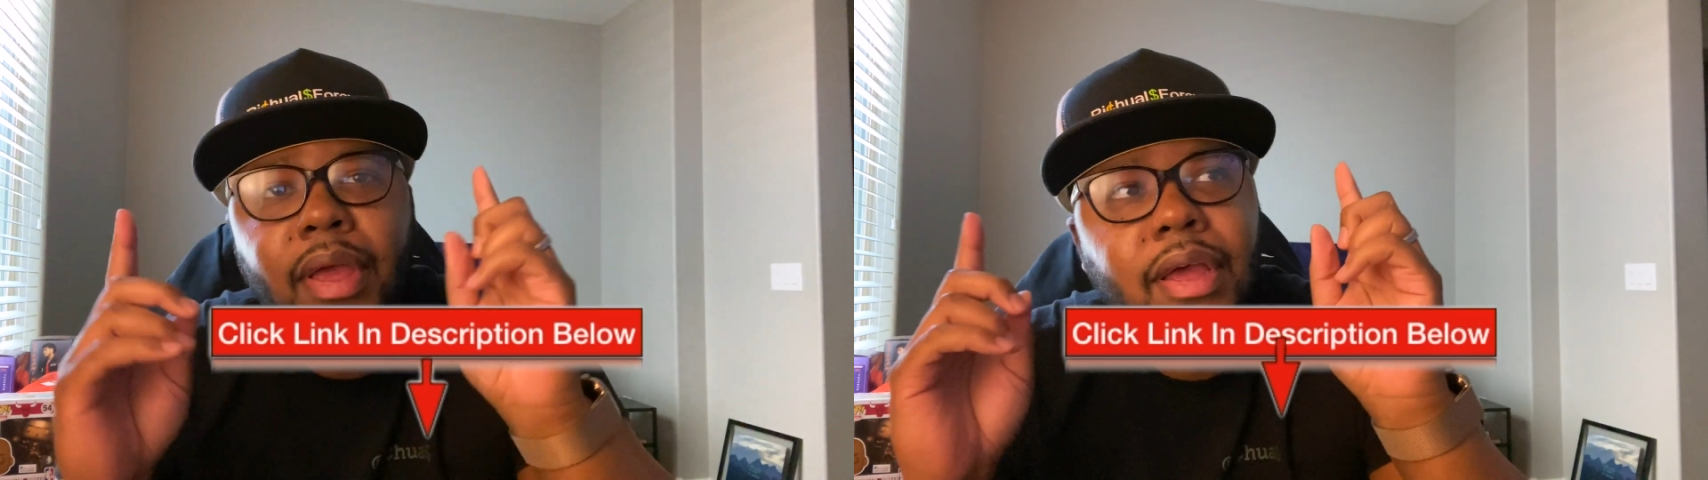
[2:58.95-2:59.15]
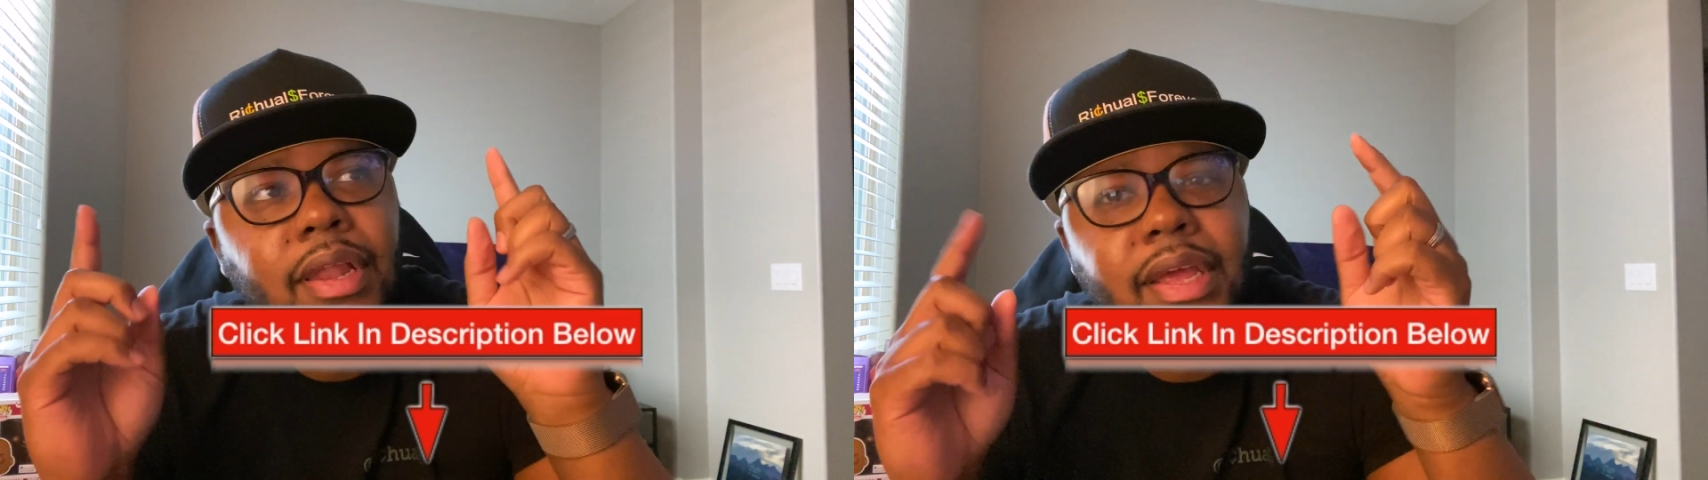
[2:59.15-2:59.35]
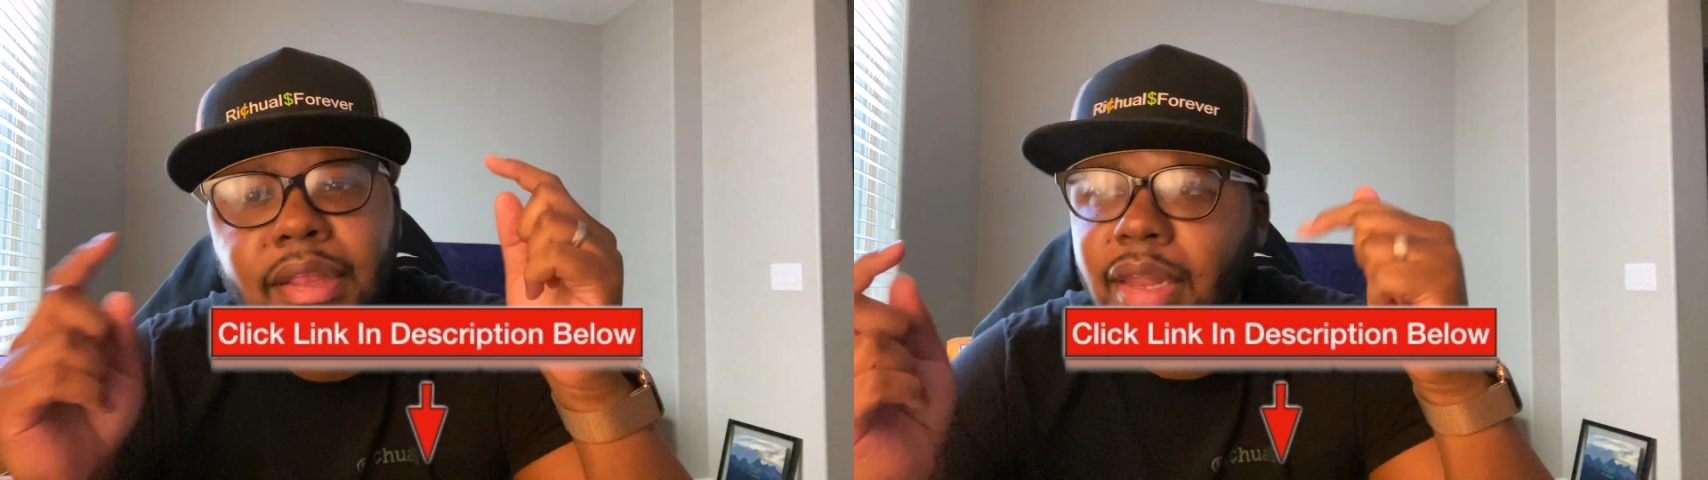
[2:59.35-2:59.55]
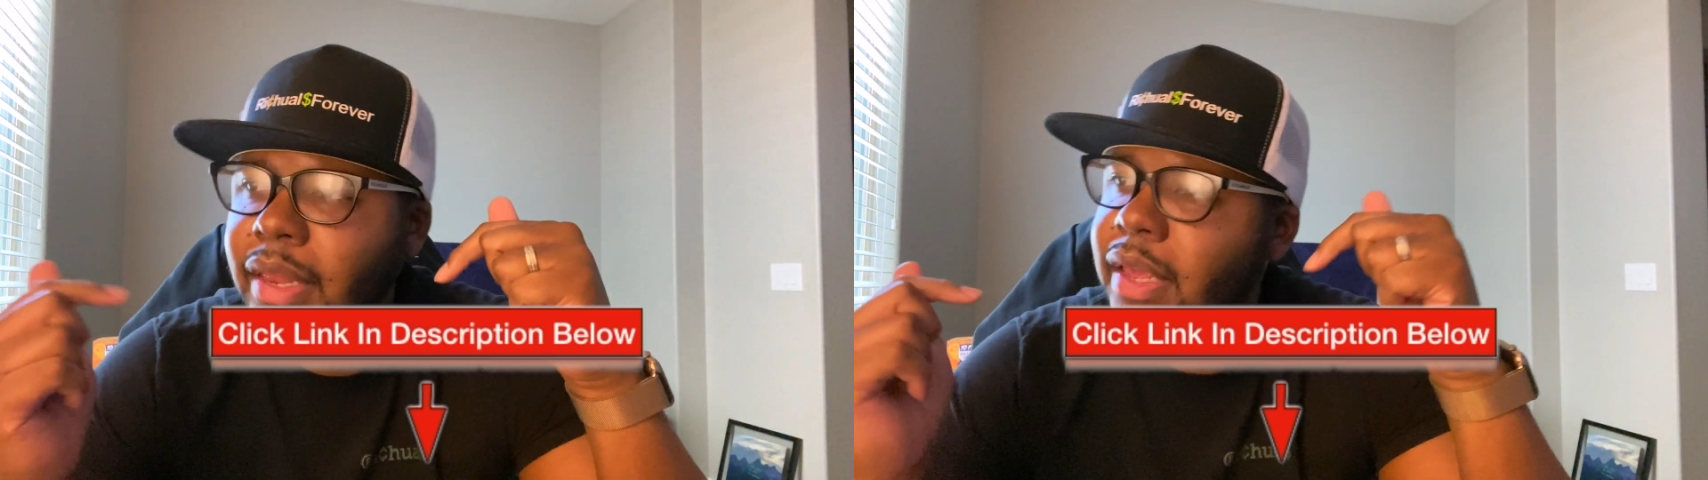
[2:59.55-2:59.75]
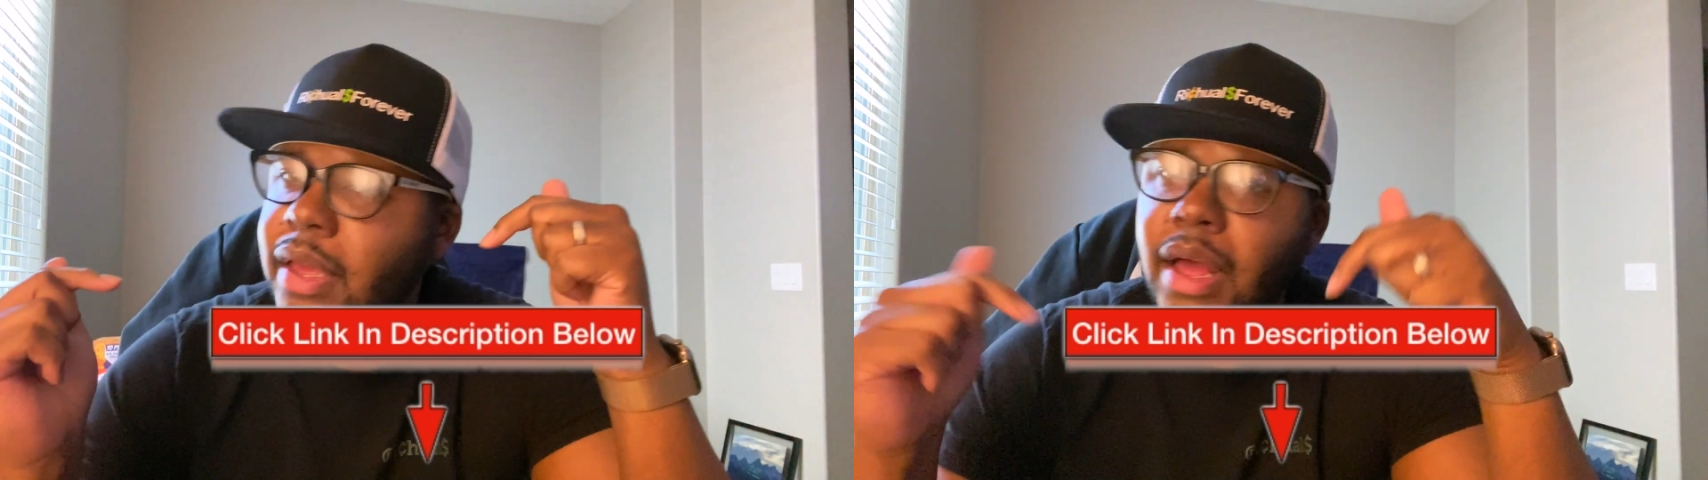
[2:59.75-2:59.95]
click the
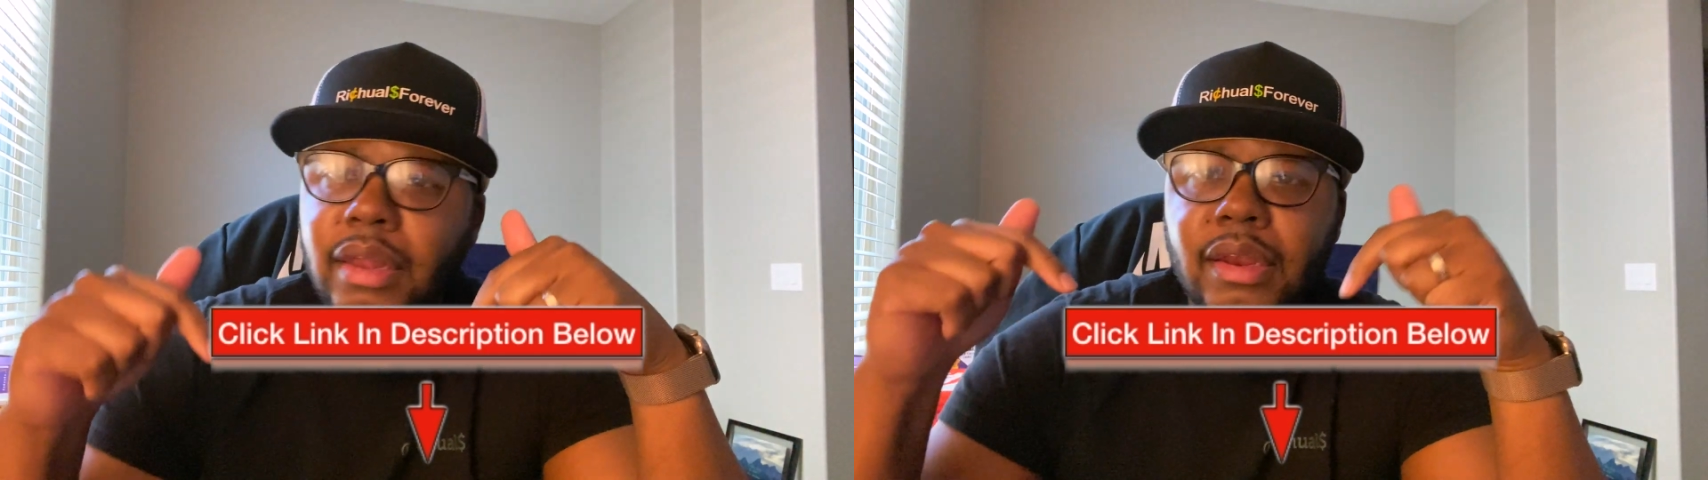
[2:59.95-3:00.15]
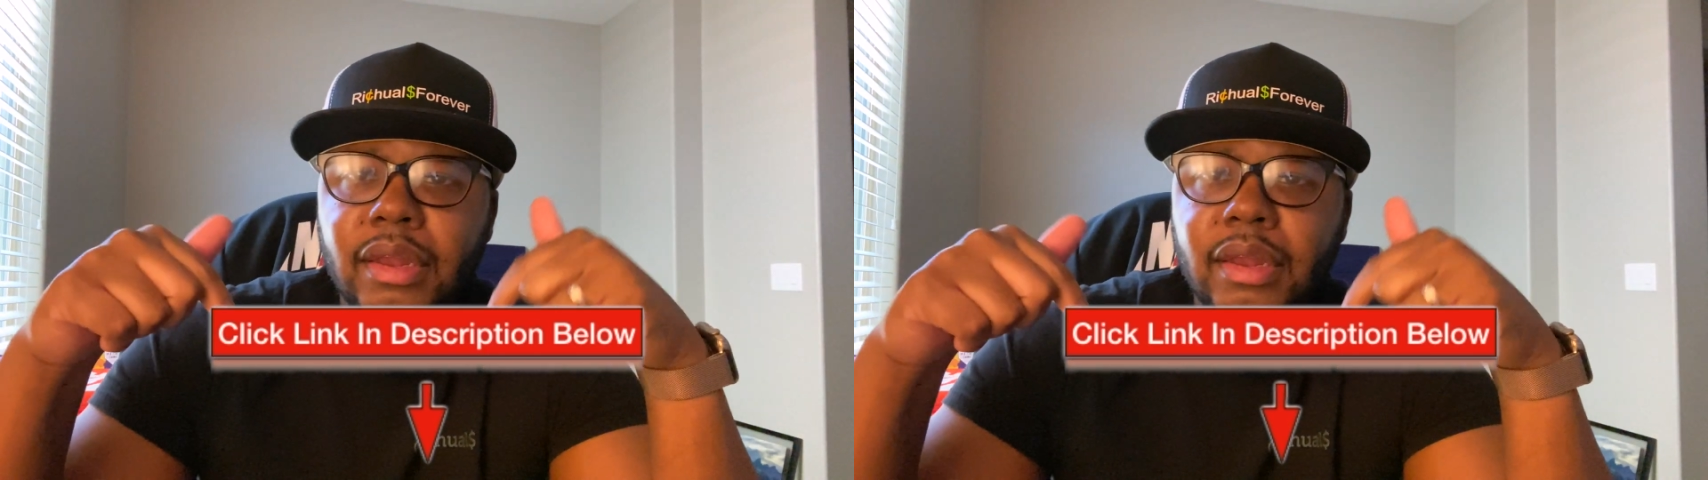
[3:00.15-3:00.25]
link. I'll leave a